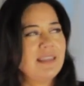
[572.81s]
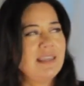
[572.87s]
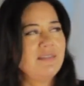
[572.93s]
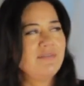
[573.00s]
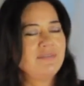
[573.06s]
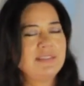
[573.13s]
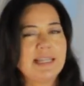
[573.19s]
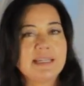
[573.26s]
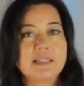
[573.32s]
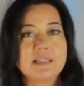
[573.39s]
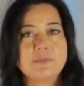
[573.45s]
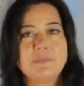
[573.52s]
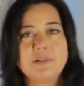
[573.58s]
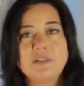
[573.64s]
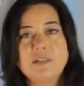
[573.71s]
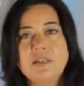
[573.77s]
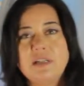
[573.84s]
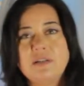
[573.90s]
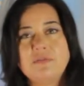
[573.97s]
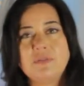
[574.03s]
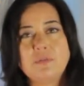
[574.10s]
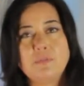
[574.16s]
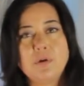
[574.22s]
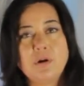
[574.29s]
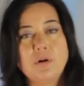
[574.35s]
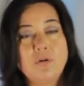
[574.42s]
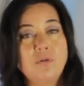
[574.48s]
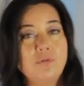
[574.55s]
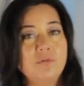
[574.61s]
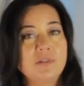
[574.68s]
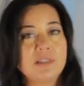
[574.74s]
flexibility of the
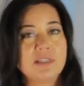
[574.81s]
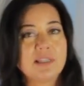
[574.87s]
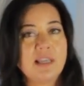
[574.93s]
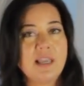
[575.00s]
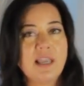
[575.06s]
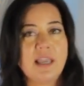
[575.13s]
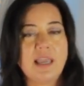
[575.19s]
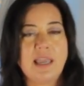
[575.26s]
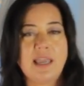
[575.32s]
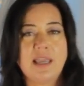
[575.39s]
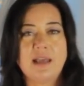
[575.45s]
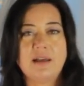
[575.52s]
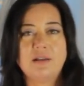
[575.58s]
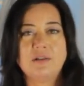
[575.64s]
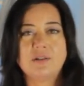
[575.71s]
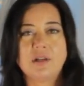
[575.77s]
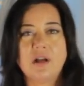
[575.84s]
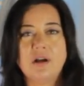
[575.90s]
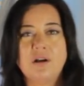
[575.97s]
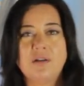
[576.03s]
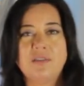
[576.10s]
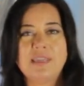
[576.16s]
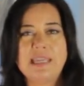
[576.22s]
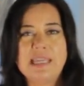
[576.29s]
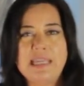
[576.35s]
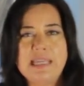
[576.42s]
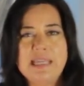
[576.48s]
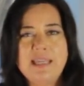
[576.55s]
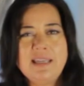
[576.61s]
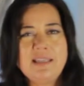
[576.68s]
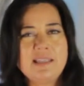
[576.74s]
bones and the
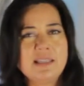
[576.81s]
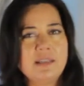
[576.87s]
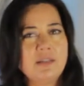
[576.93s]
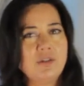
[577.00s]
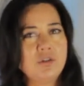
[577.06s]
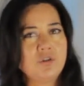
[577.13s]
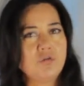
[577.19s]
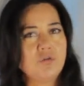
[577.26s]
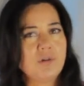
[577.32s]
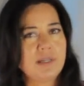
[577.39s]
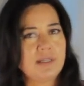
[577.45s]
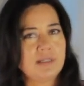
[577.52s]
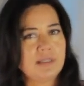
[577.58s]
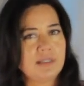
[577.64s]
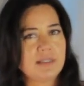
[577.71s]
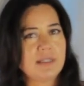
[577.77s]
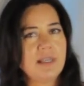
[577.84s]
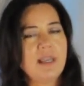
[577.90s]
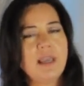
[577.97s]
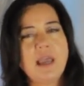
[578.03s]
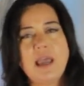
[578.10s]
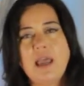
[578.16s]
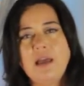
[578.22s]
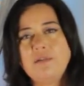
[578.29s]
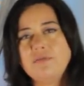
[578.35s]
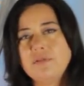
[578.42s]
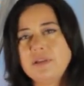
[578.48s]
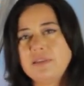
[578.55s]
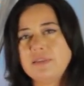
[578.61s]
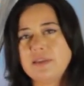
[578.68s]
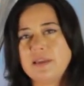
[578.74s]
ease in the joints.
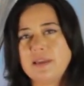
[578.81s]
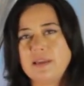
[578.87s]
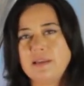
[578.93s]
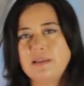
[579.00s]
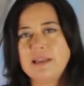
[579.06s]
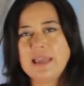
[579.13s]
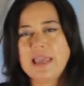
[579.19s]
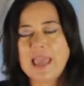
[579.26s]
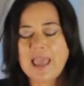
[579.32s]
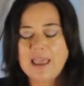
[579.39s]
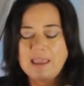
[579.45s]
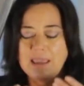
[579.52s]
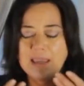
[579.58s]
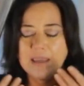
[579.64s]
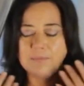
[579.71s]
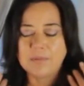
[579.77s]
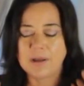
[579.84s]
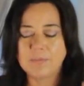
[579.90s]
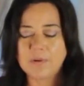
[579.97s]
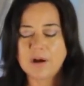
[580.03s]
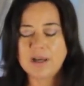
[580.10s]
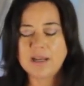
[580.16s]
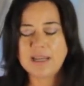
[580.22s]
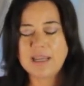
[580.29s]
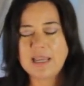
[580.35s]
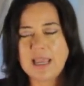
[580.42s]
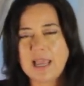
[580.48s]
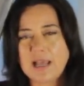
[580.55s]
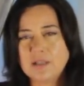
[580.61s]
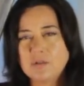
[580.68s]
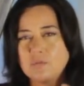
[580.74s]
Everything in my body,
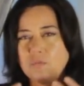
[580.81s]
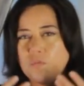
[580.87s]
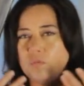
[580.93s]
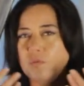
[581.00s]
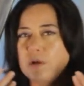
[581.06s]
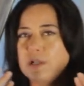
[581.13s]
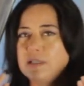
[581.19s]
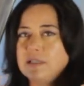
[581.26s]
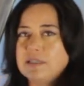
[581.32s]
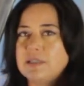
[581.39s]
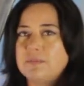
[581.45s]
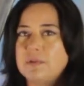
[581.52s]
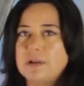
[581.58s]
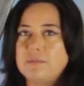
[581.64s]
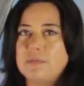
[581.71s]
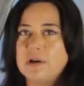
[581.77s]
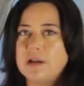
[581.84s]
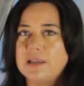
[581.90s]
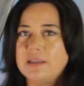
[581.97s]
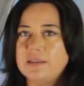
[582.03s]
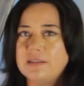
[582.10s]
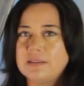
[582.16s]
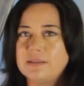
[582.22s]
as well as in my mind,